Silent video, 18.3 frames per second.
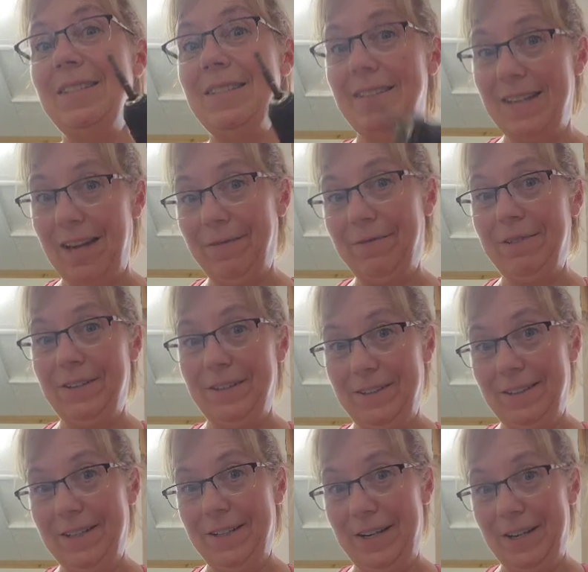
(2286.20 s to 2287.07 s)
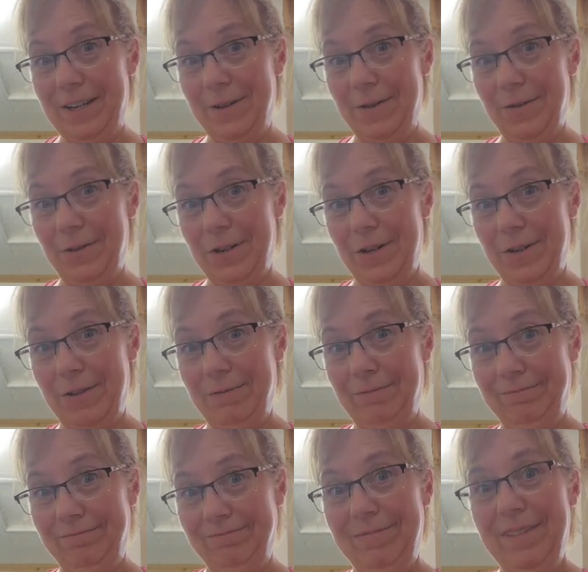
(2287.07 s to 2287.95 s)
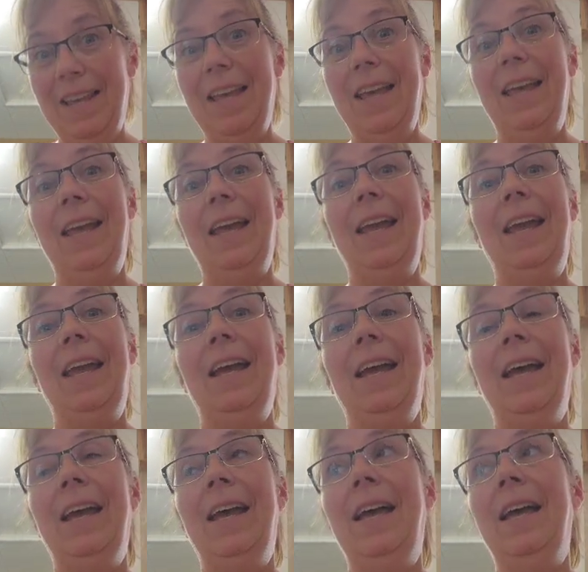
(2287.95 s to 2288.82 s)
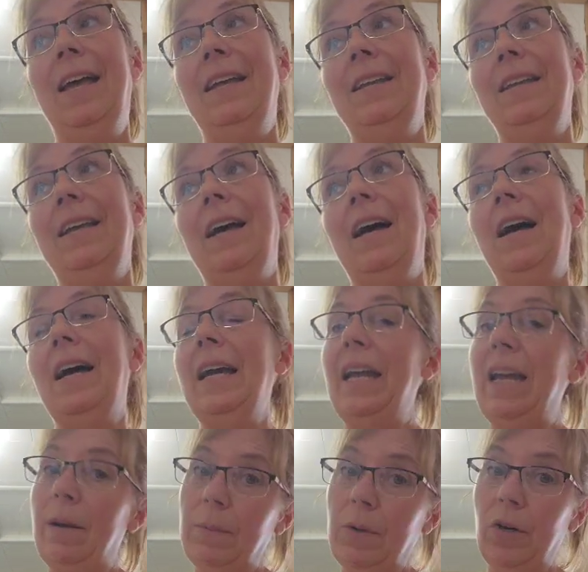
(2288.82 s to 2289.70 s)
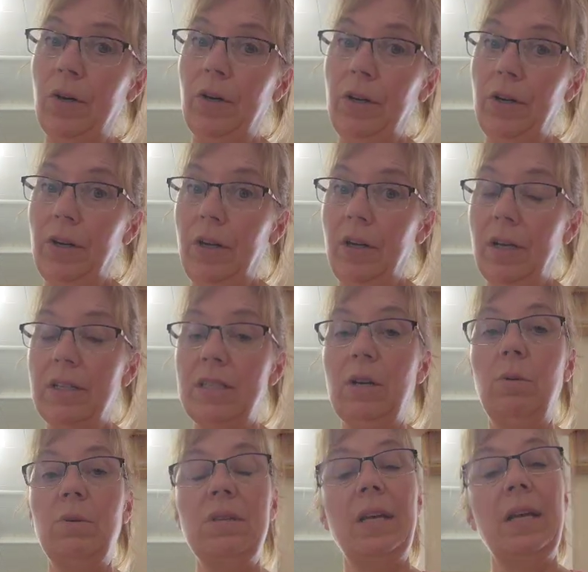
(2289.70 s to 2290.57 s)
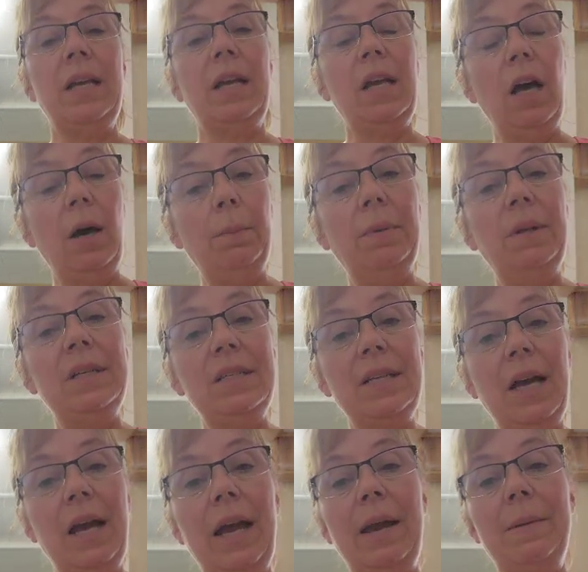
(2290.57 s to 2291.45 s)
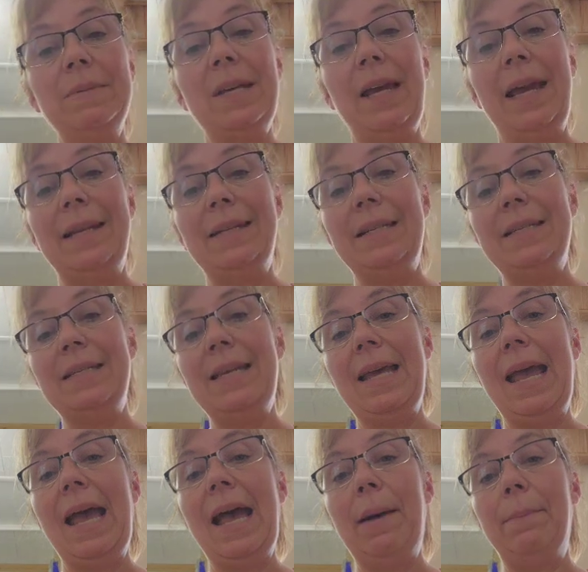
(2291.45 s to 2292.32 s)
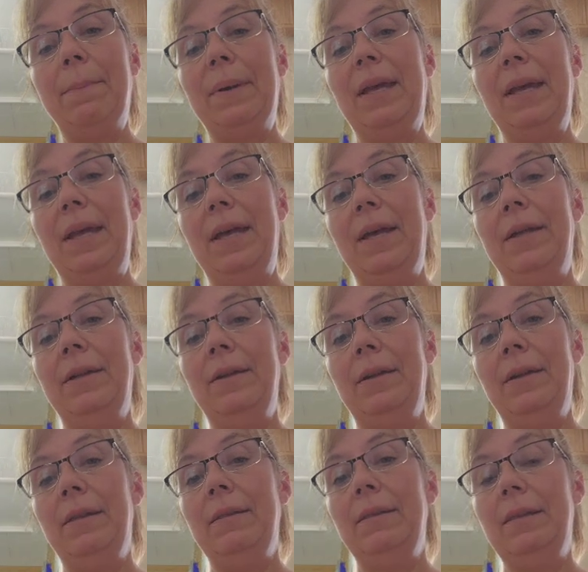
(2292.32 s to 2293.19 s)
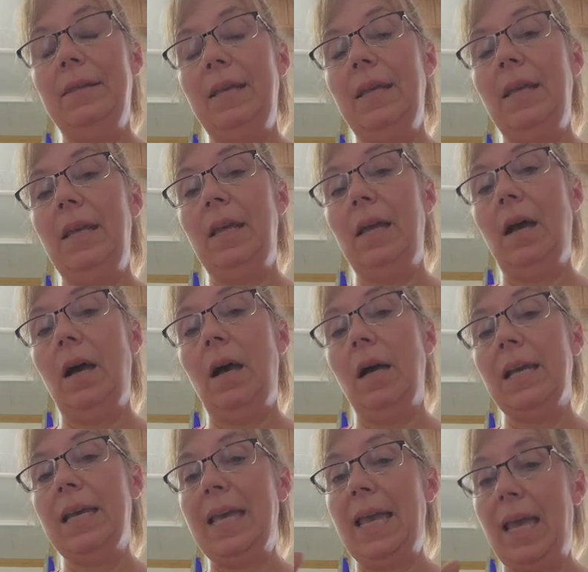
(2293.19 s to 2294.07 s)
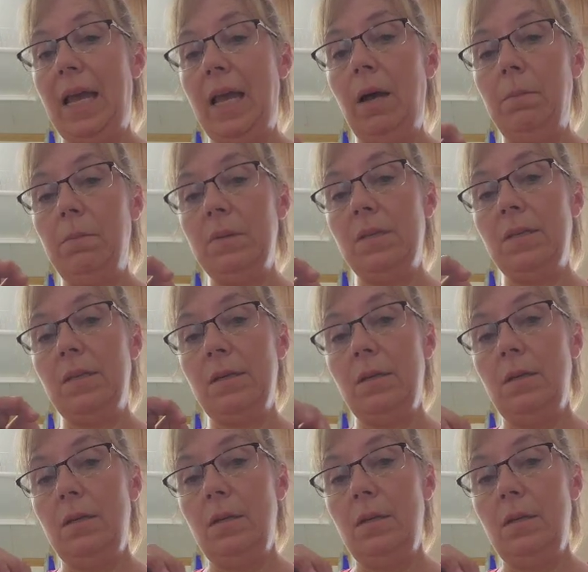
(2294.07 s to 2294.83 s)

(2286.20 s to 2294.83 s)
Definitely need a drill. And a hammer, because there was like a couple of times I had to tap in the cams